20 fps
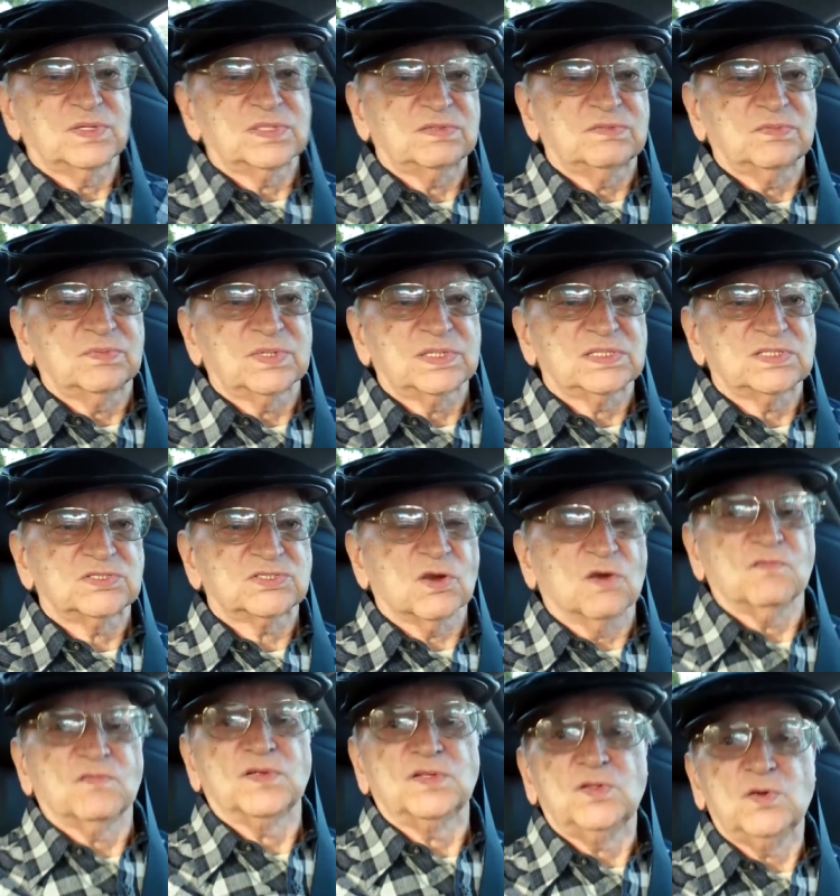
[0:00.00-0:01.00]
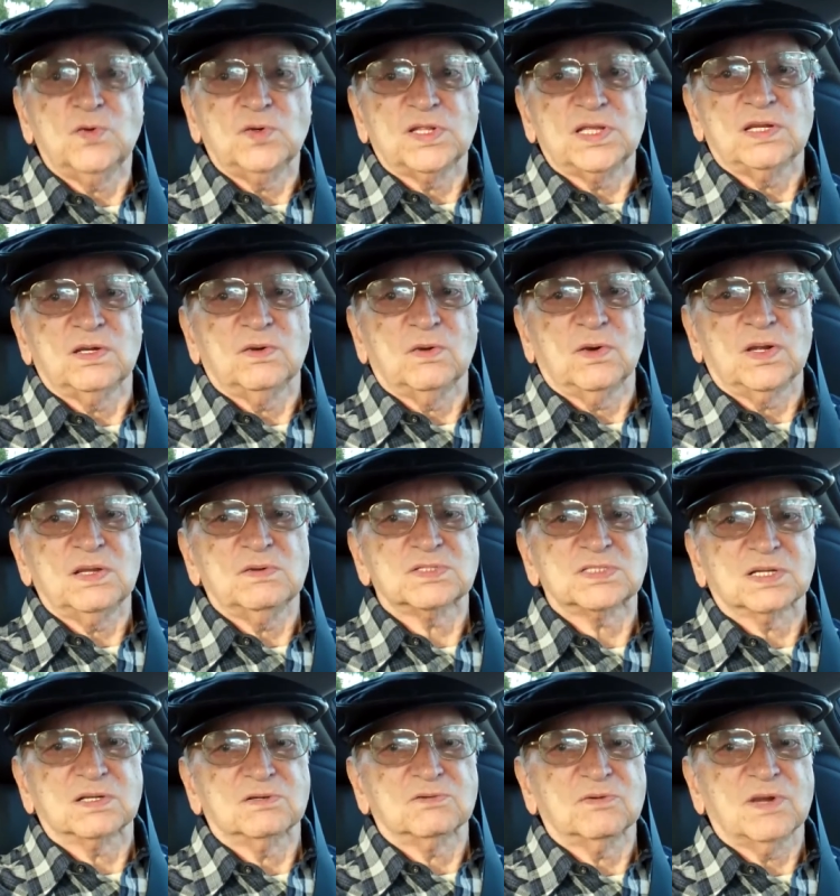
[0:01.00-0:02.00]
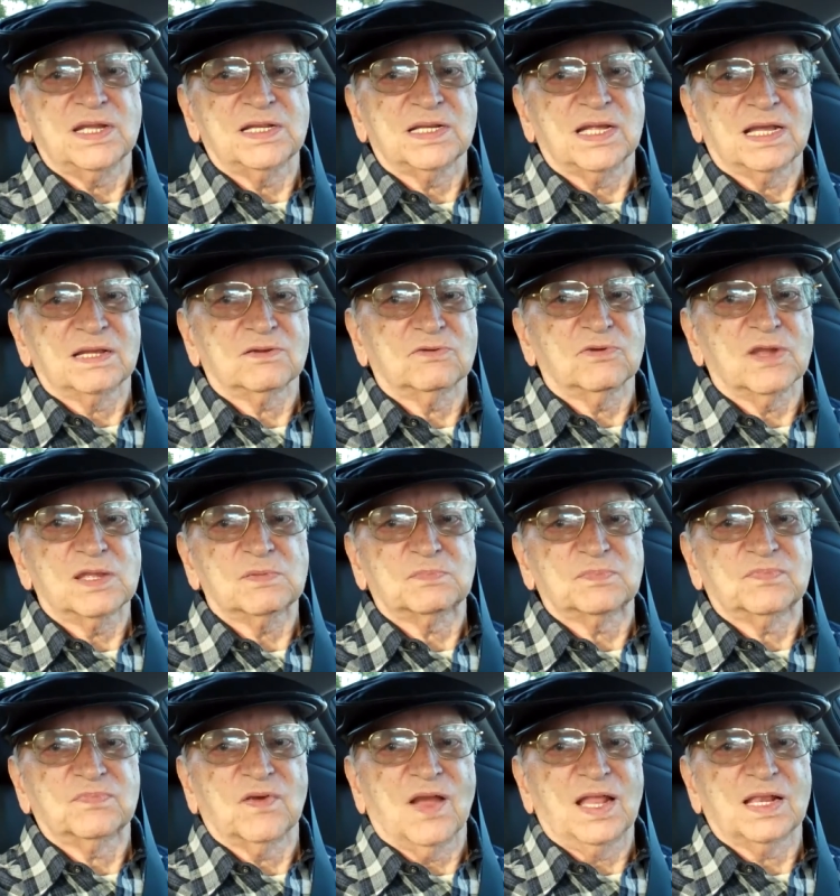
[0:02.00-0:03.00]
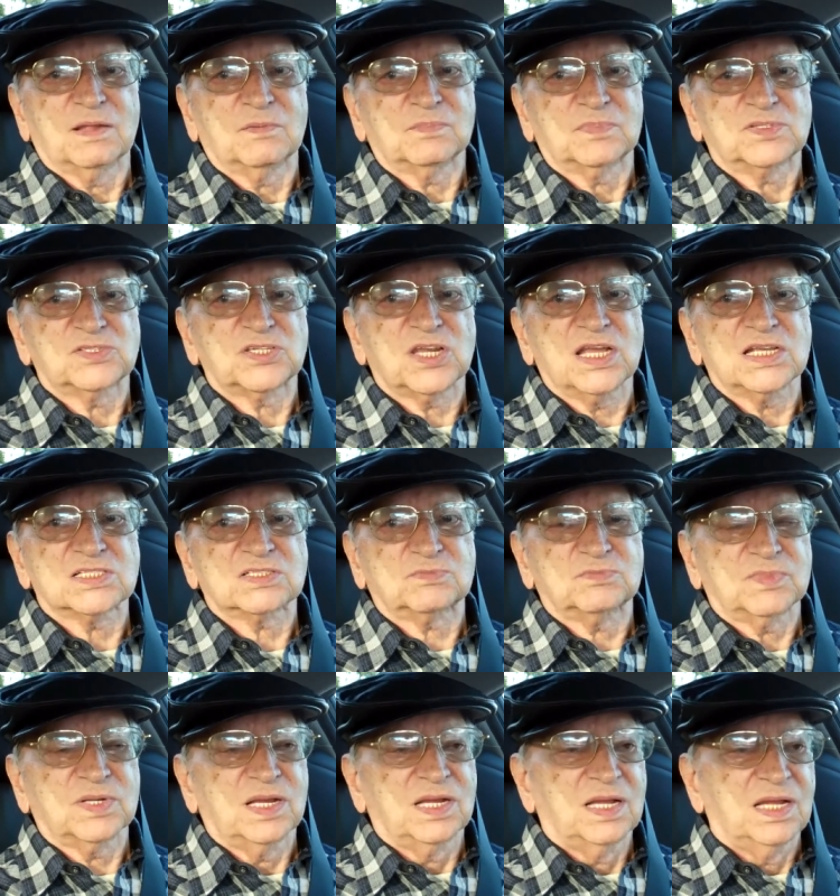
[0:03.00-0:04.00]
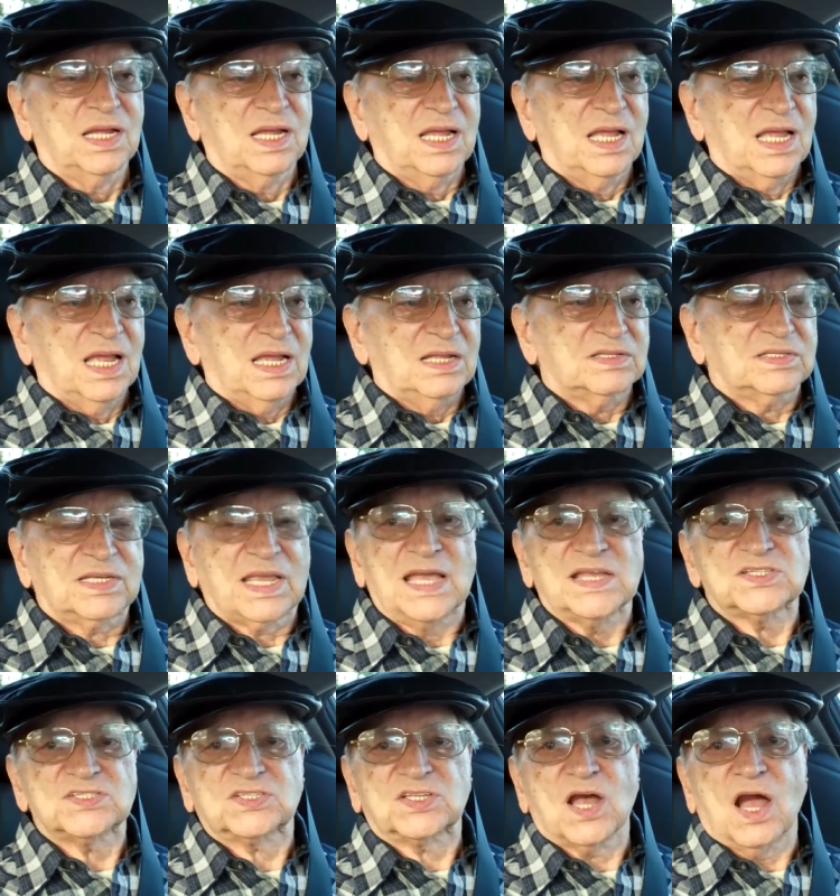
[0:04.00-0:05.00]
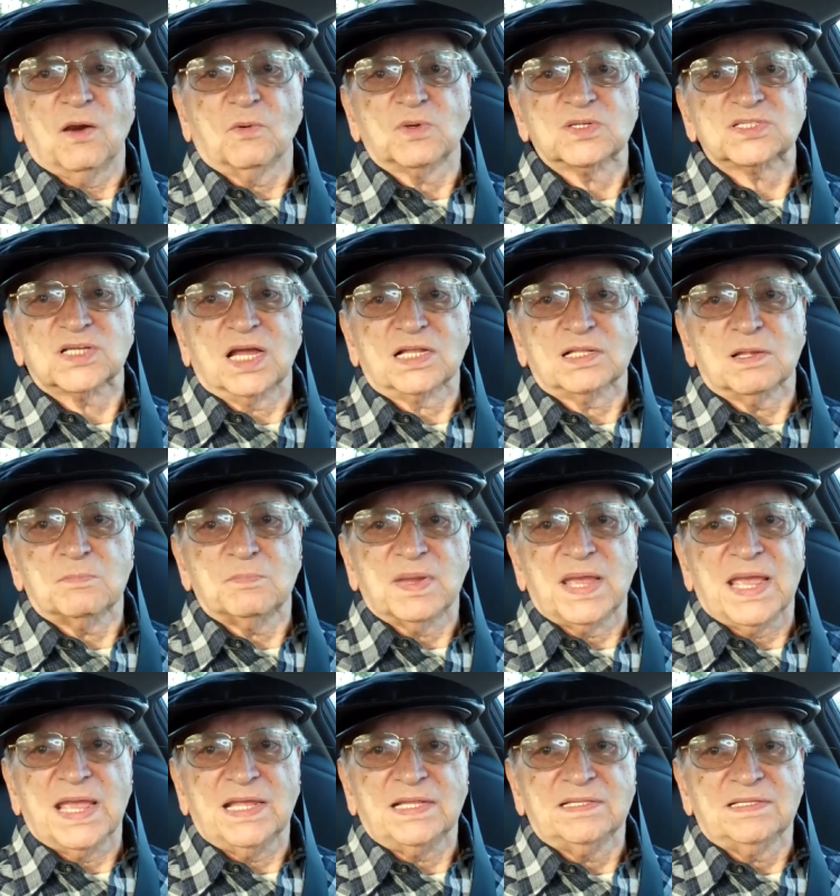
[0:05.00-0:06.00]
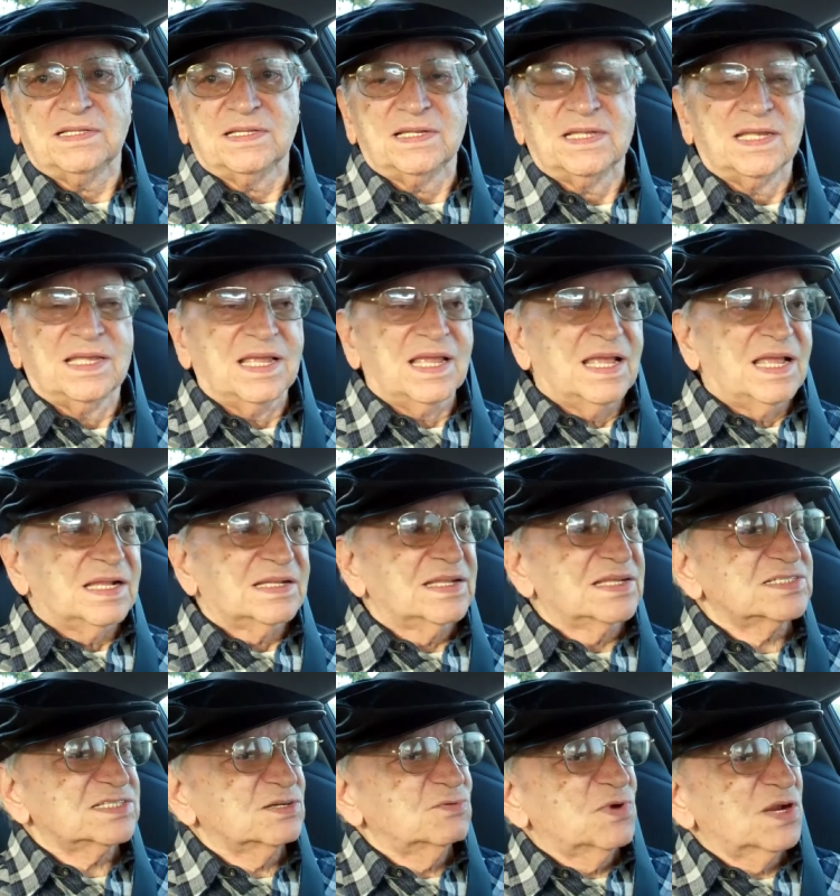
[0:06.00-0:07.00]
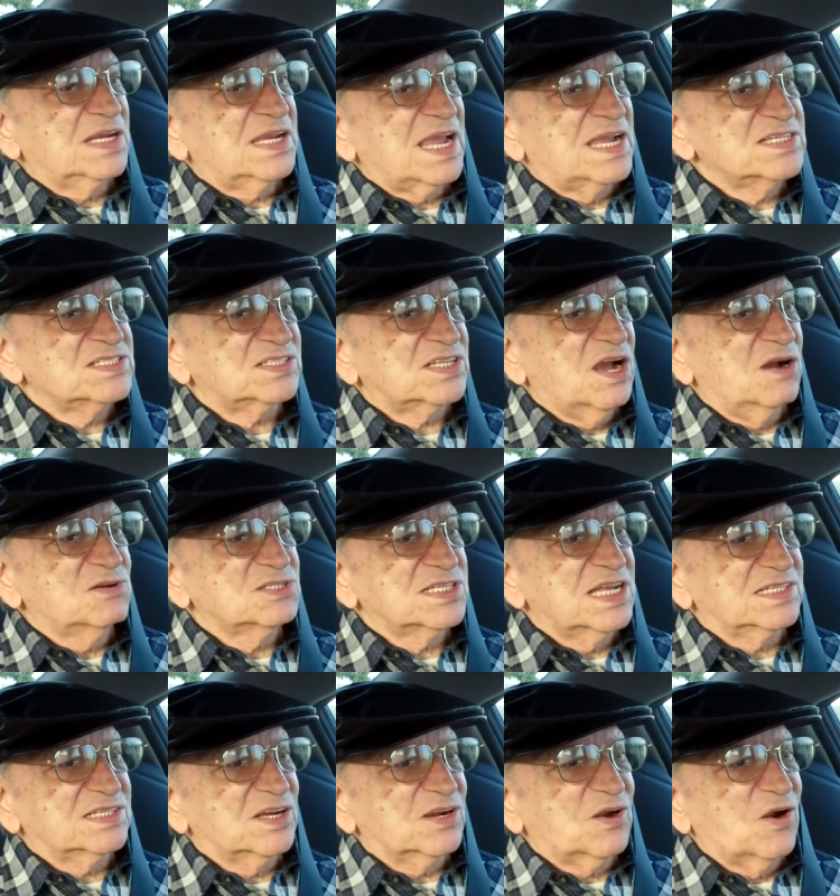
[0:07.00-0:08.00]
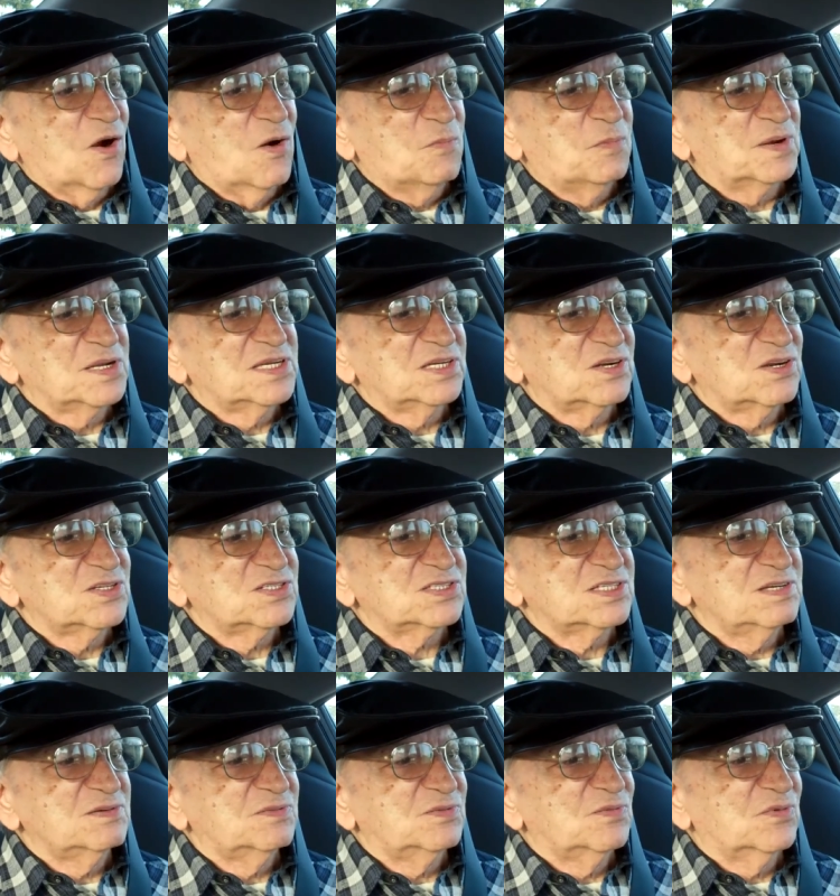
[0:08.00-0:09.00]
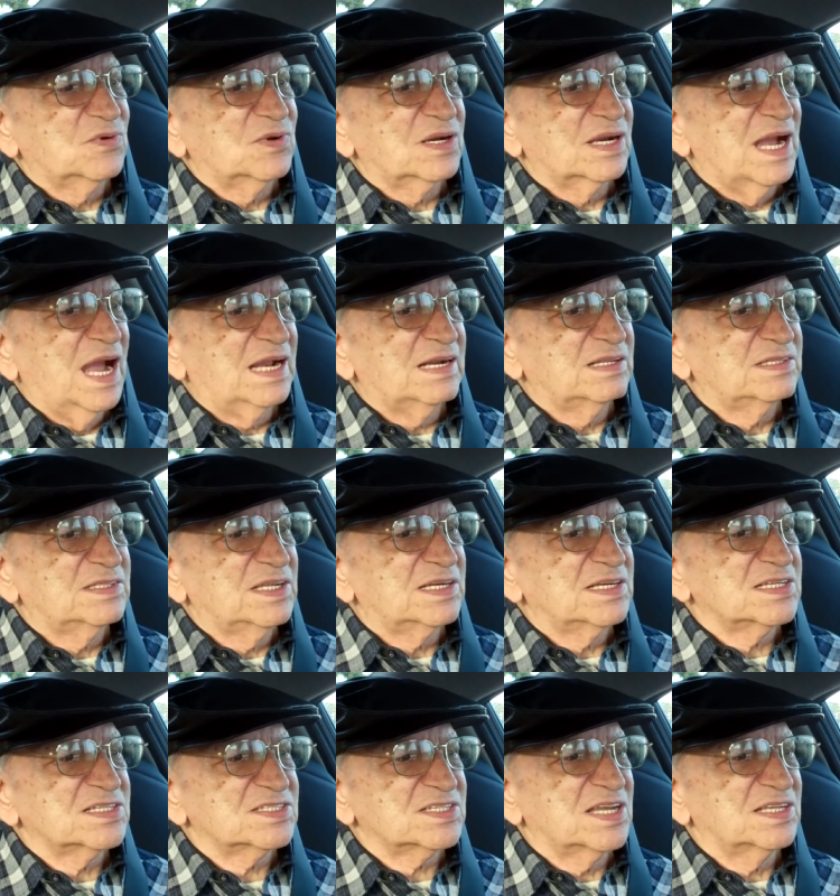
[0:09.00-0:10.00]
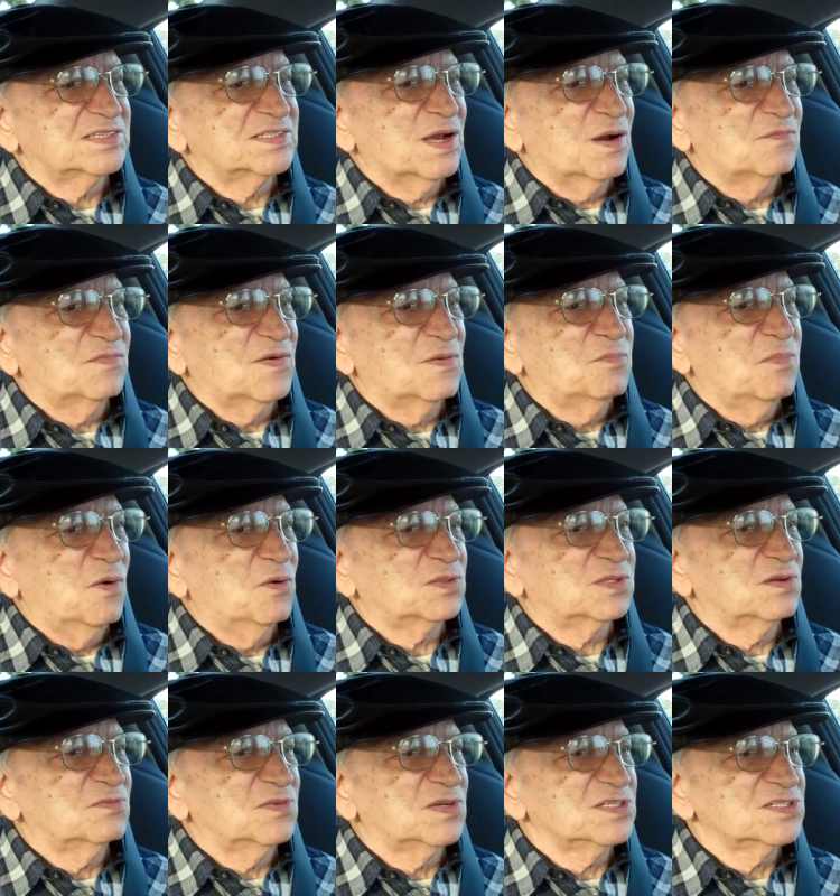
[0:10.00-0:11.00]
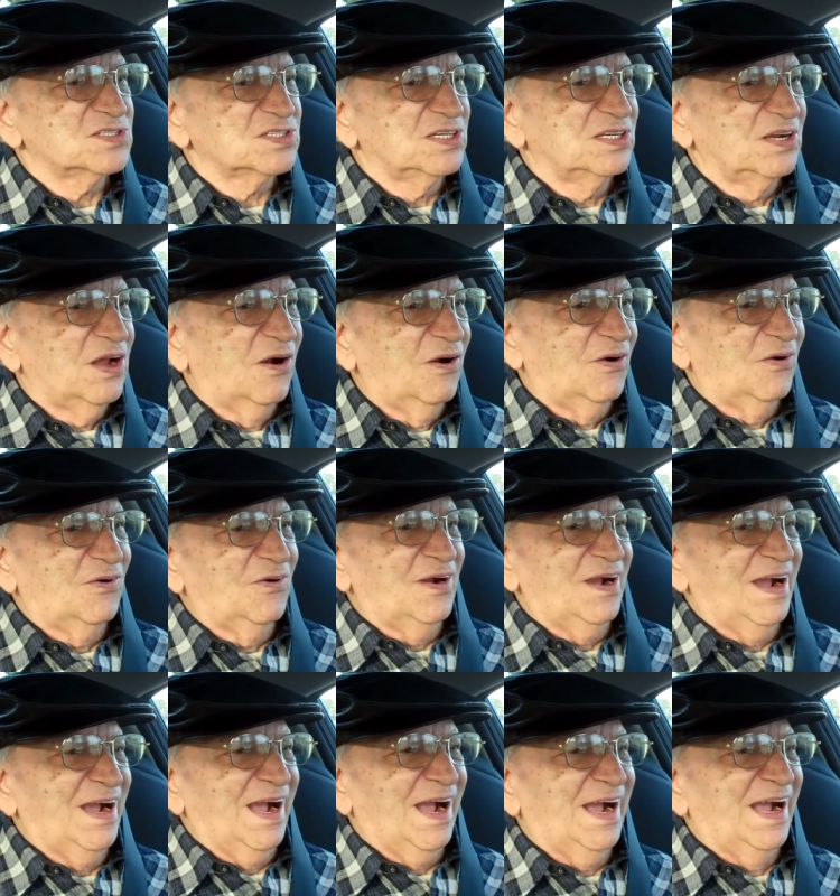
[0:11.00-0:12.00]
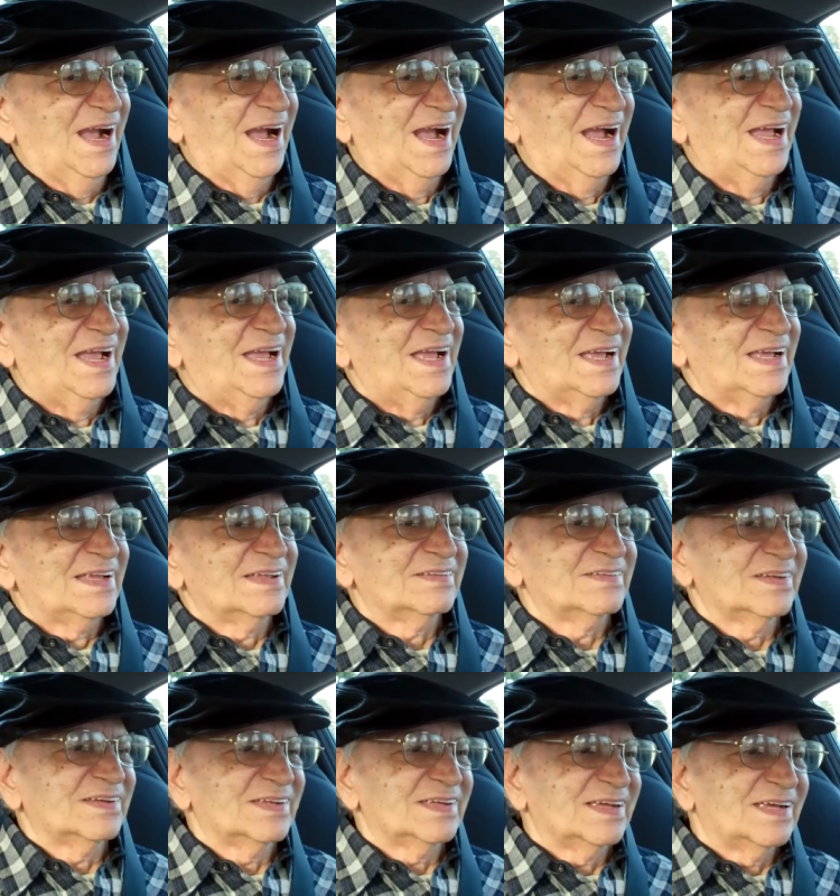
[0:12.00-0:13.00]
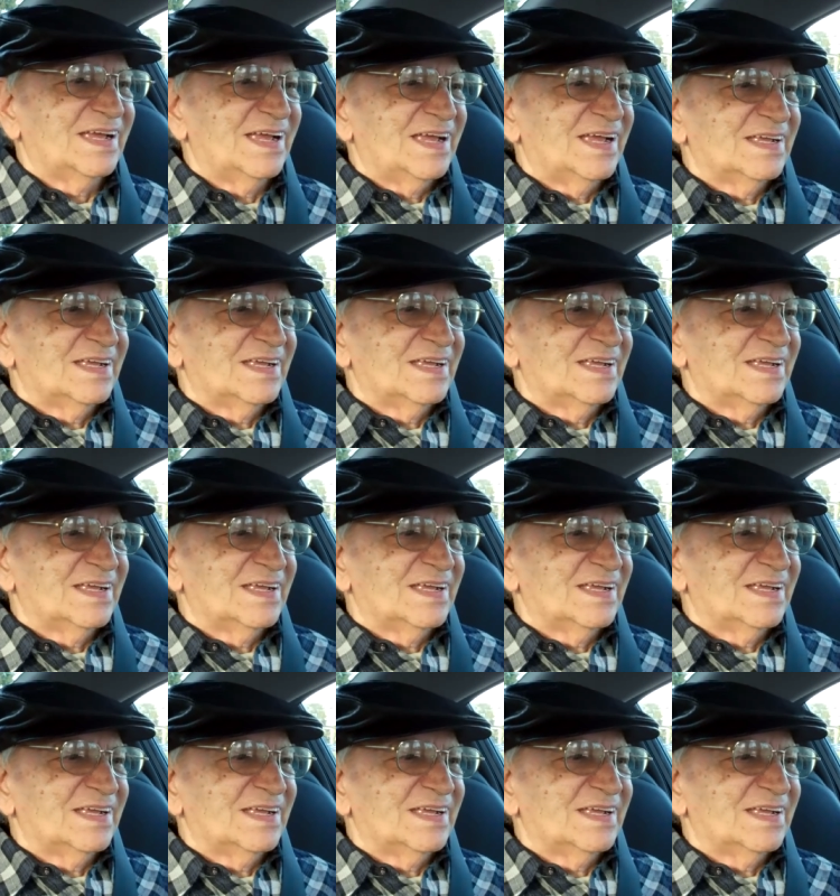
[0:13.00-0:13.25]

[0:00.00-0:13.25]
with with Joe Venuti. Oh, he was a great, great violent jazz. Kay Starr was on the band. Listen, when Kay Starr was at the Copa, you know, she had a dinner sent out for both of us, you know. That's nice.